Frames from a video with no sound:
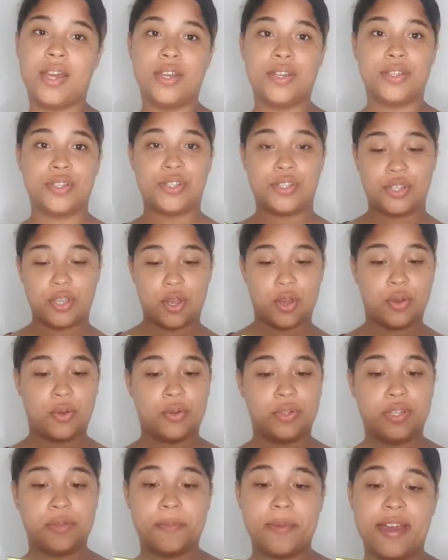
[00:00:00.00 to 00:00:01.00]
So
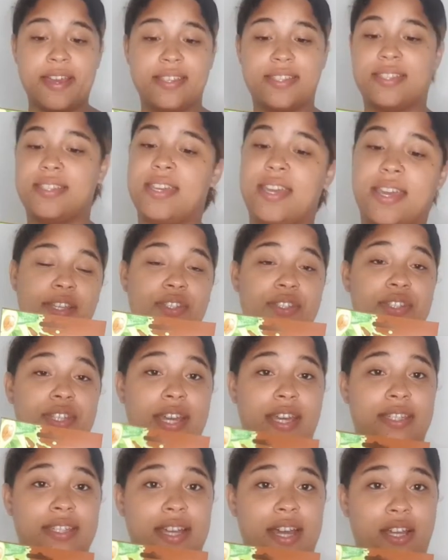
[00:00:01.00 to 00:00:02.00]
the mask says
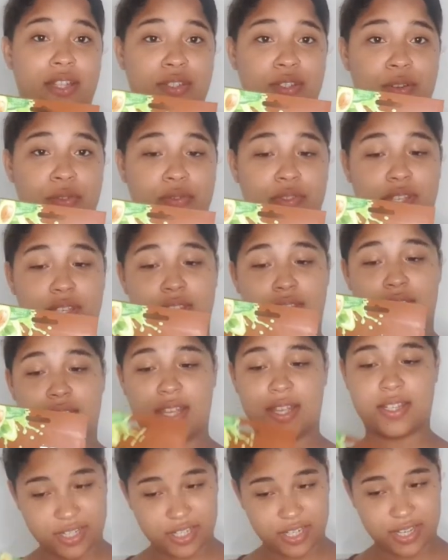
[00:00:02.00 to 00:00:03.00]
take it out of the
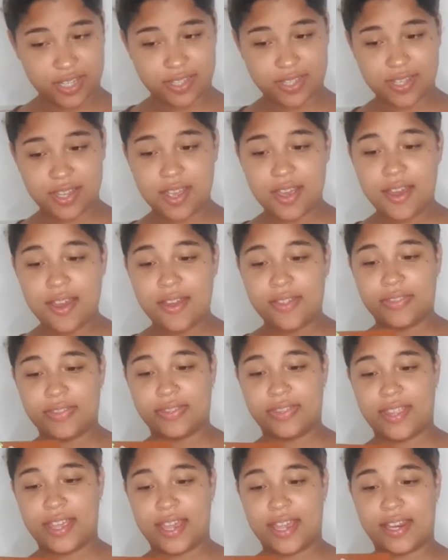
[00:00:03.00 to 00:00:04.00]
sachet,
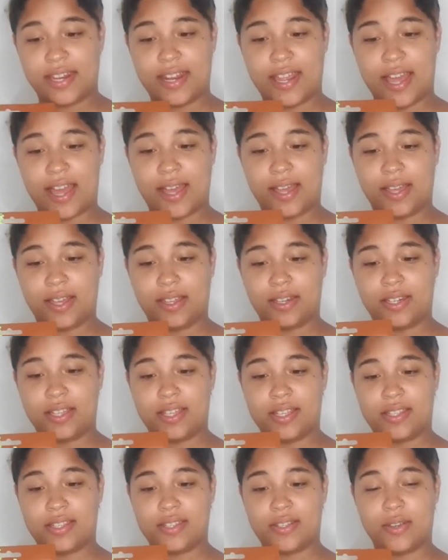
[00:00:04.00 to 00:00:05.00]
then I
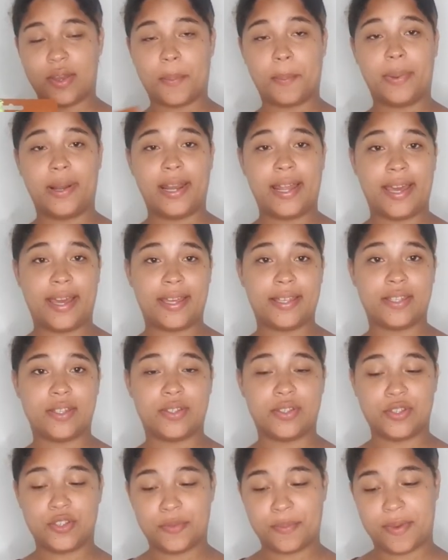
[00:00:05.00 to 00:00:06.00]
need to apply it
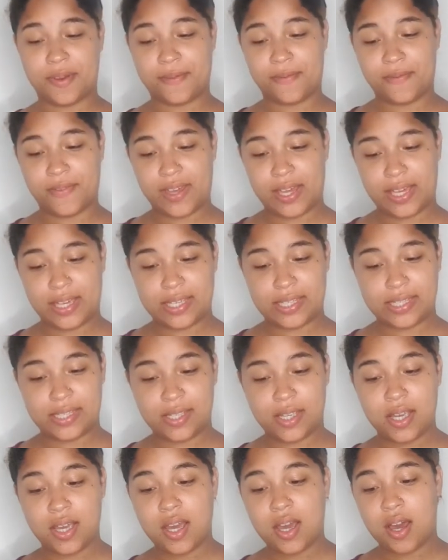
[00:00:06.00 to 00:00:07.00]
onto my
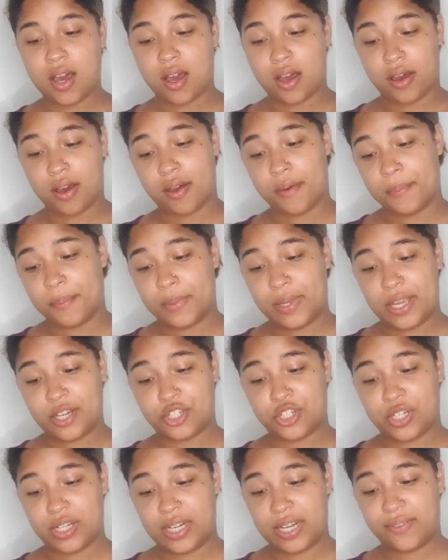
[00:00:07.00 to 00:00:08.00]
face. I
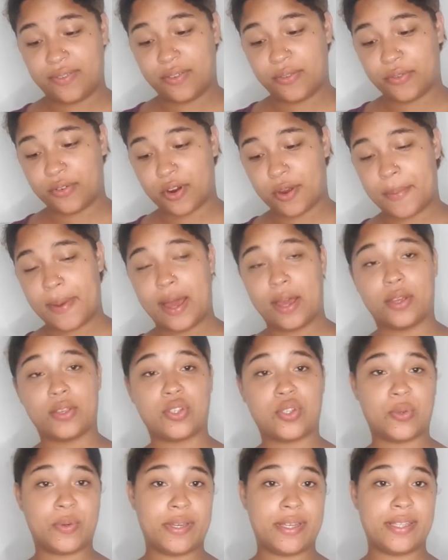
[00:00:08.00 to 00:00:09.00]
should leave it for about
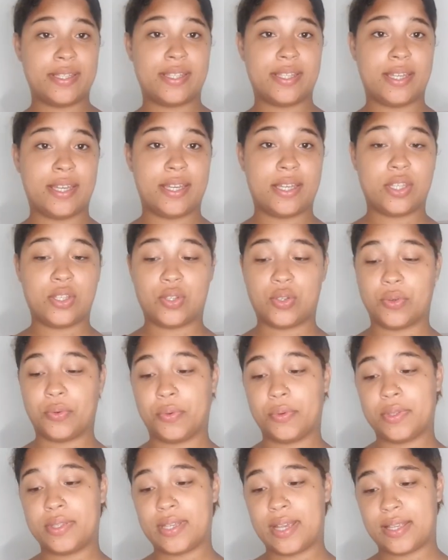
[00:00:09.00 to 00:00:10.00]
20
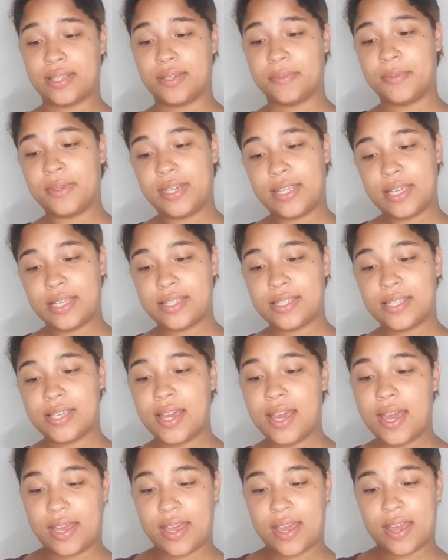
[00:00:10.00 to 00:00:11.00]
to 30 minutes
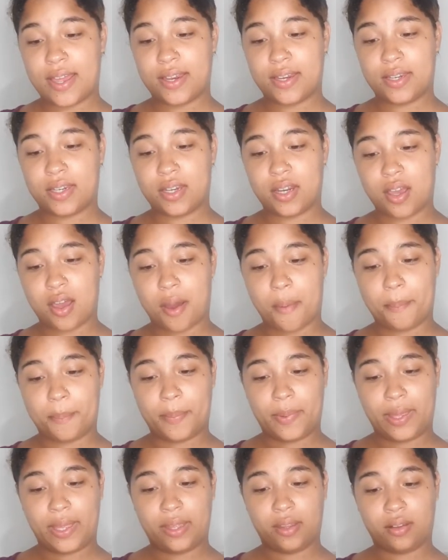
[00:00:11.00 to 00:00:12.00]
and
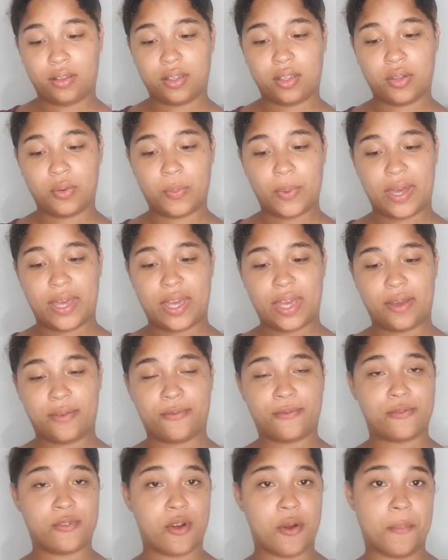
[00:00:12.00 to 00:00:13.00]
peel away
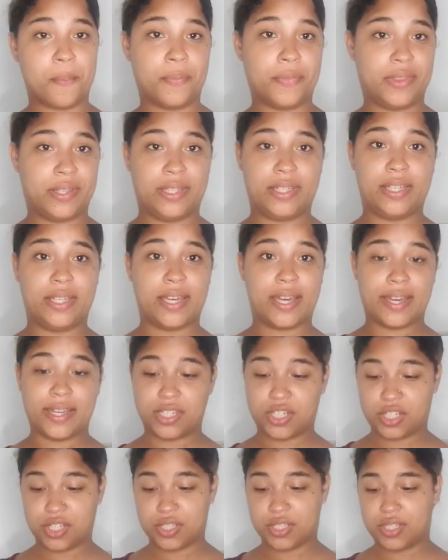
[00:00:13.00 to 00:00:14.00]
from the
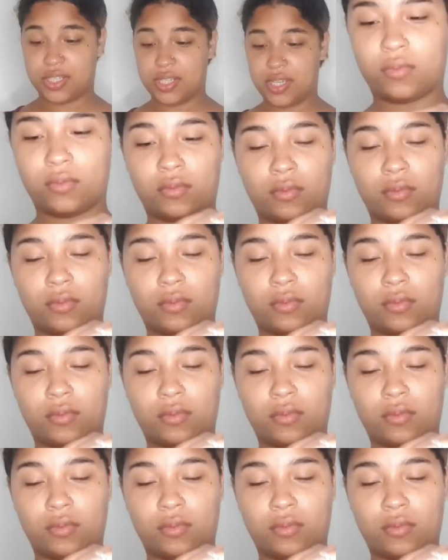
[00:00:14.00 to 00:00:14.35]
edges.